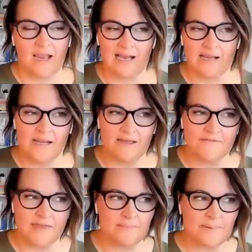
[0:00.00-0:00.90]
I love
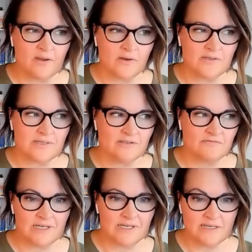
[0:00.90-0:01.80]
that, because it's
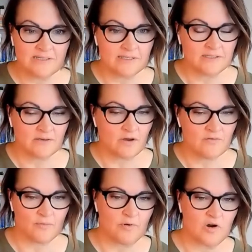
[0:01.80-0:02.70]
really easy to
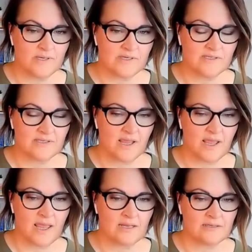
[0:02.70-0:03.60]
overpromise
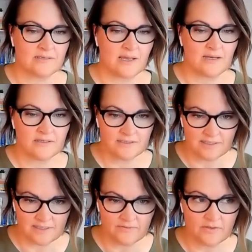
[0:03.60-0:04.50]
and
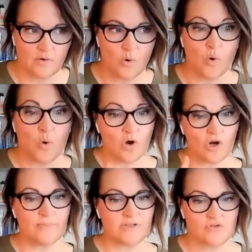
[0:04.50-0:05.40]
underdeliver,
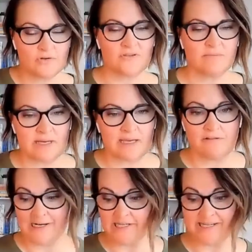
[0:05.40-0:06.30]
or be driven by
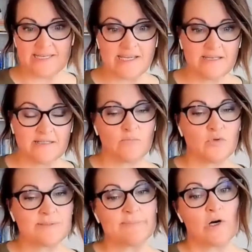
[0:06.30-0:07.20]
great ideas and
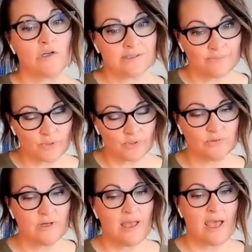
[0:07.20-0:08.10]
what's
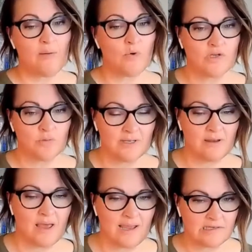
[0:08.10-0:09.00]
possible and what you would
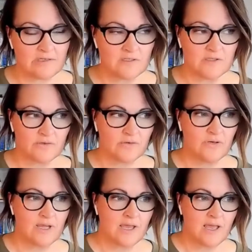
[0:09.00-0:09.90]
like to do.
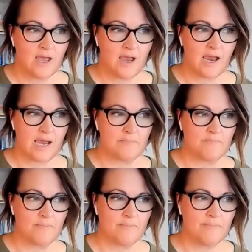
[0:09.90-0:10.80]

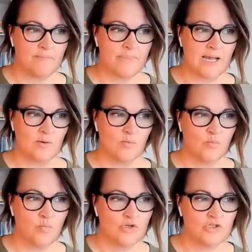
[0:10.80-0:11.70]
But
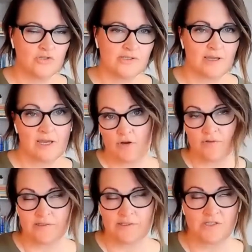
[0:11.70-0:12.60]
would you say, I know
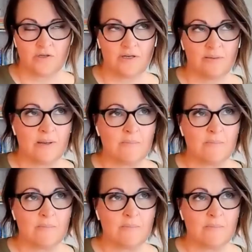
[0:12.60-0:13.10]
this has certainly been